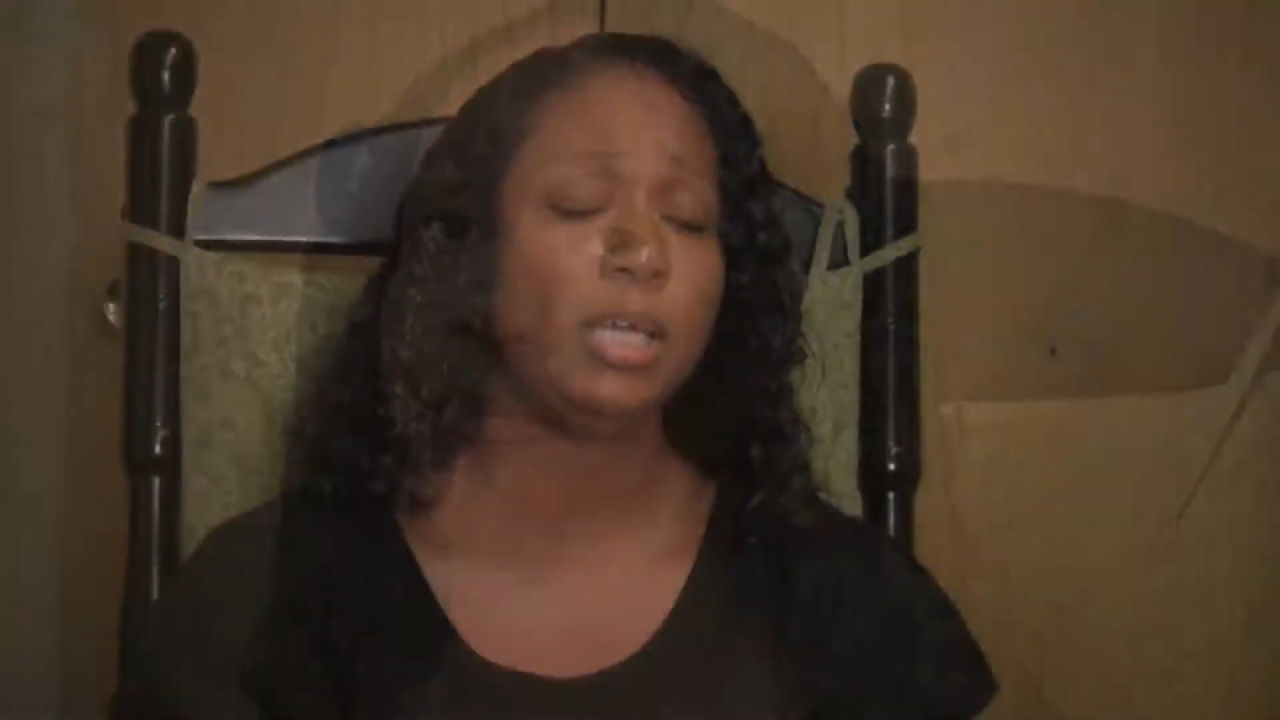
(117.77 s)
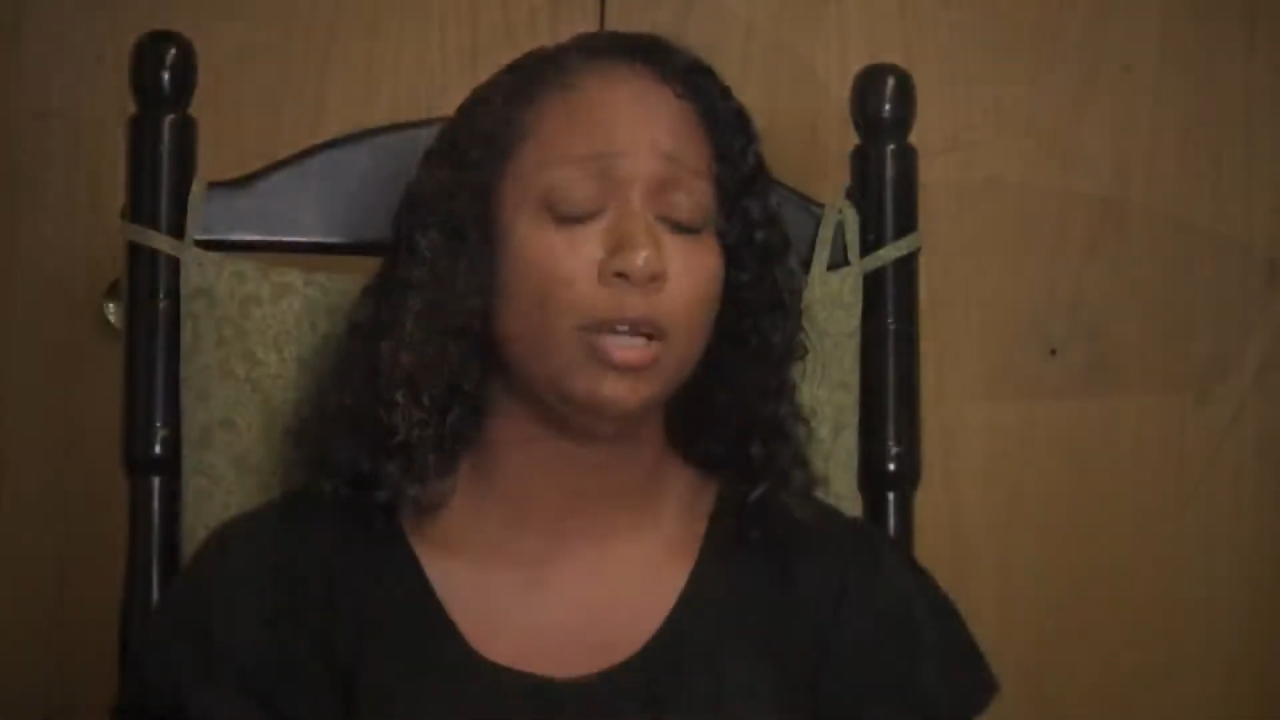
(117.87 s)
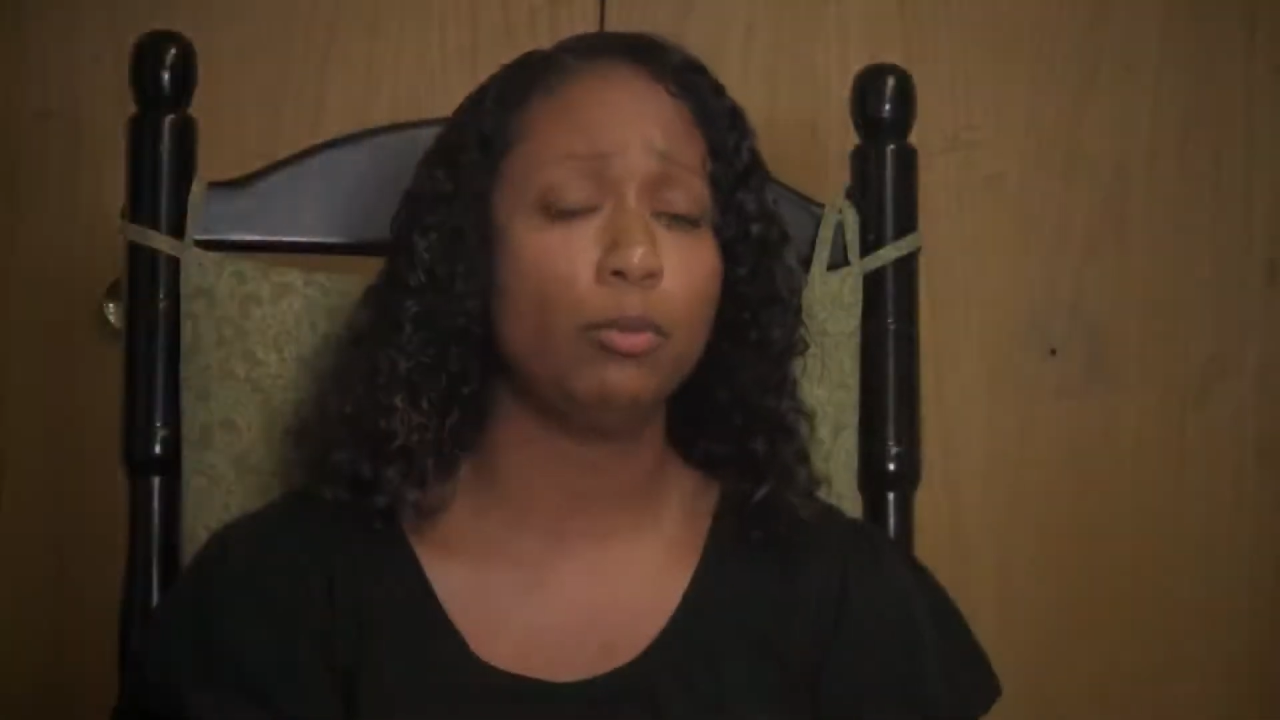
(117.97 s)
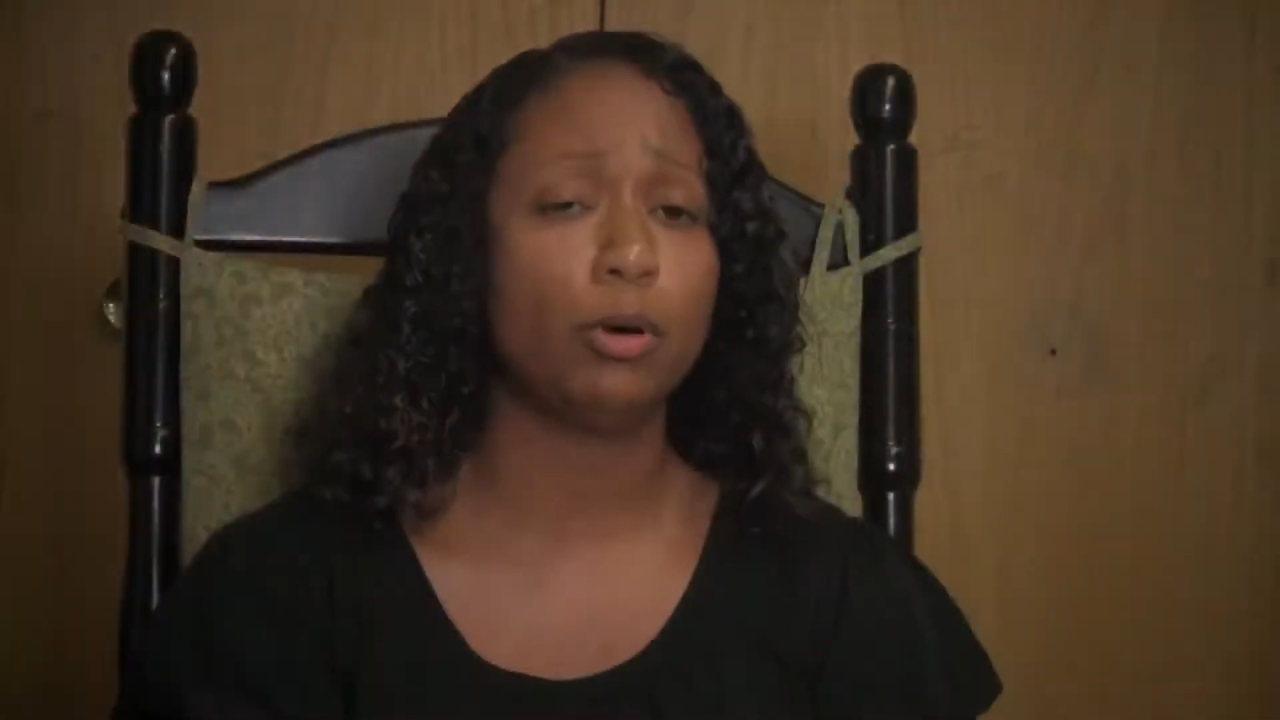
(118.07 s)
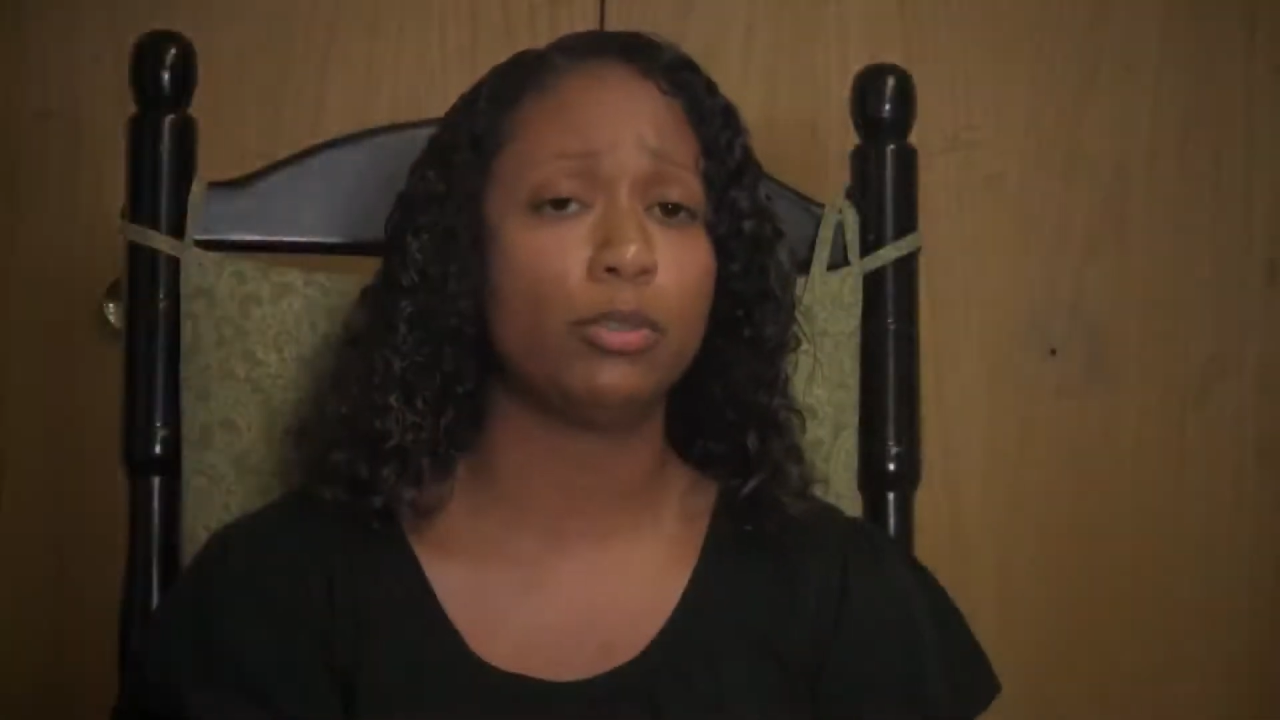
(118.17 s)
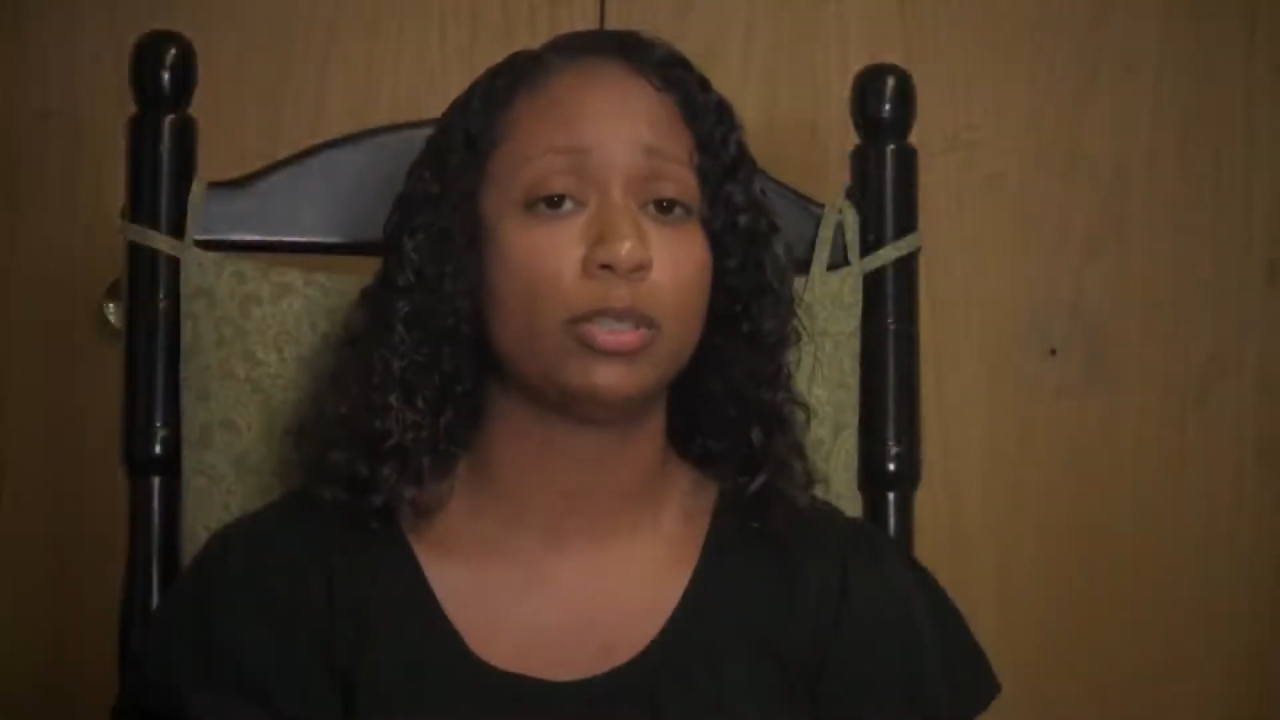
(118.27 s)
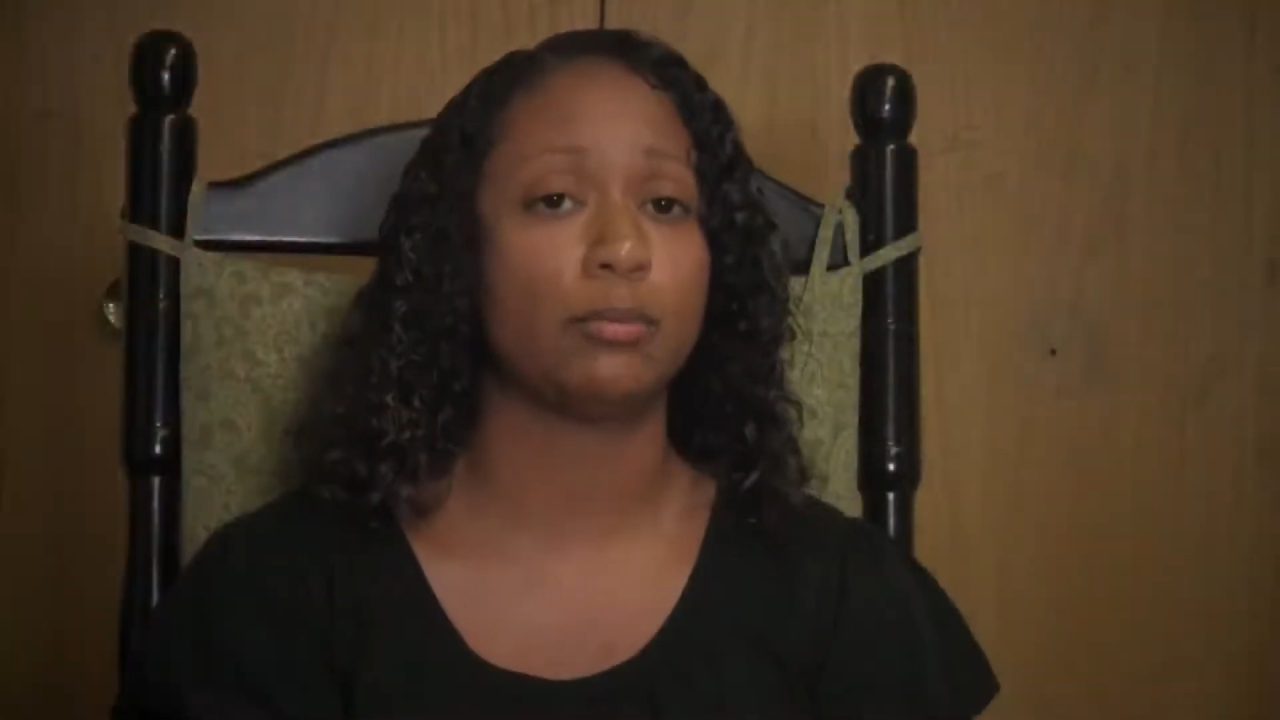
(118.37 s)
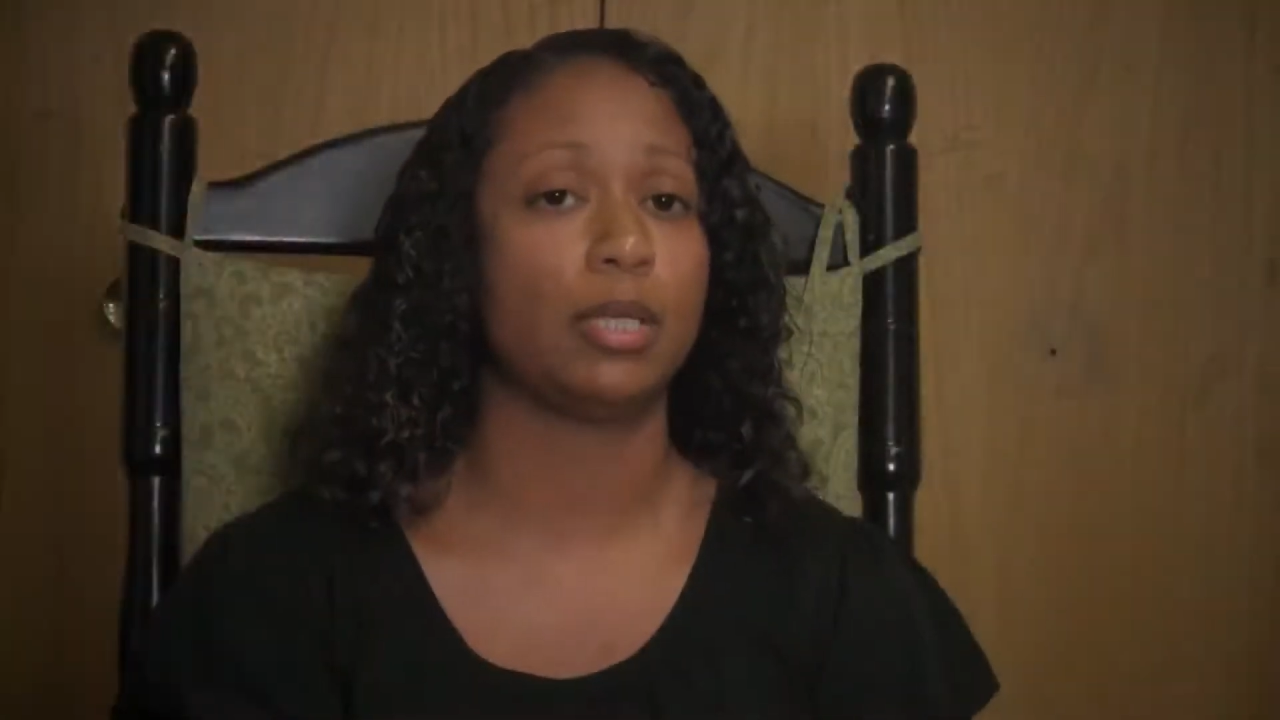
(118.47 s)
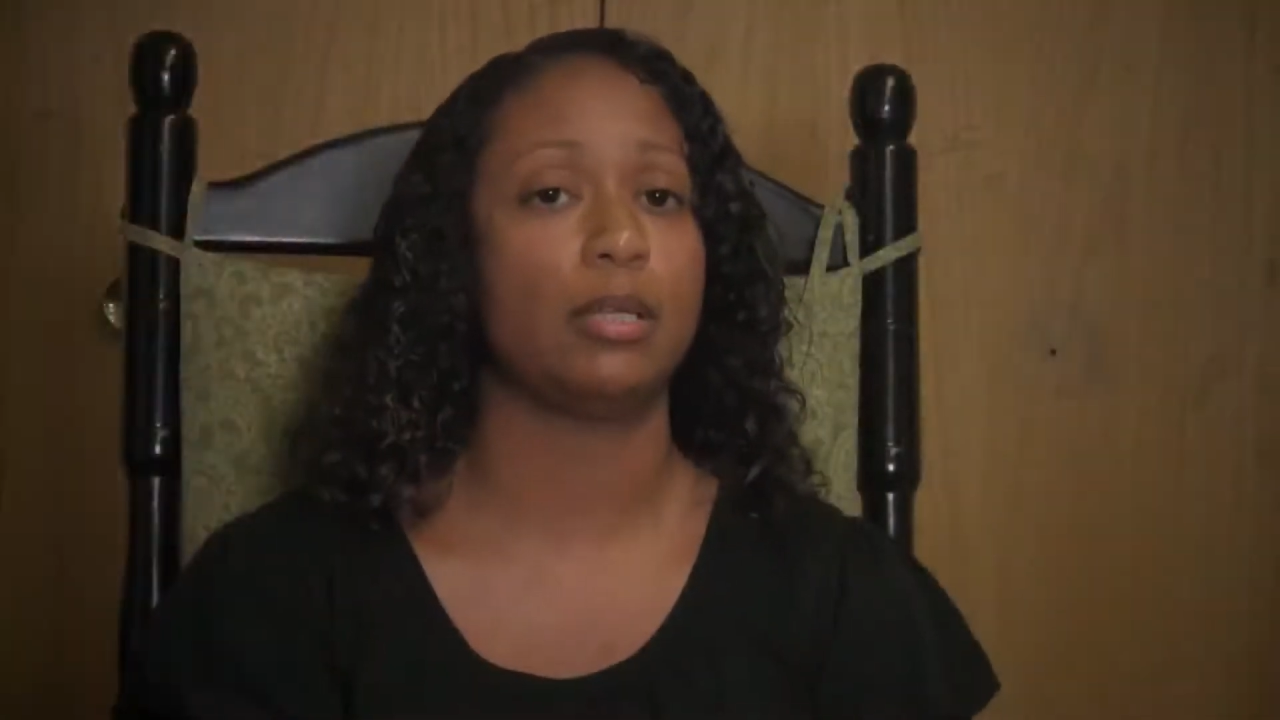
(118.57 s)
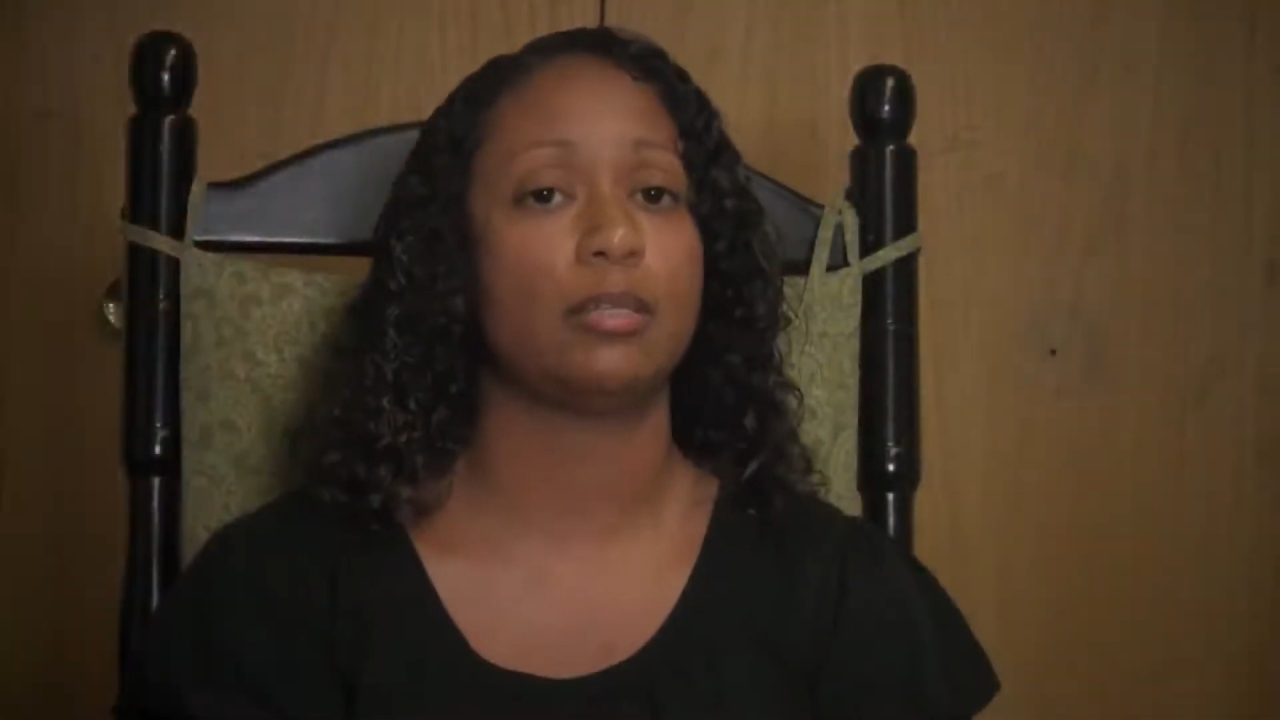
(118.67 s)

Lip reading: It awoke something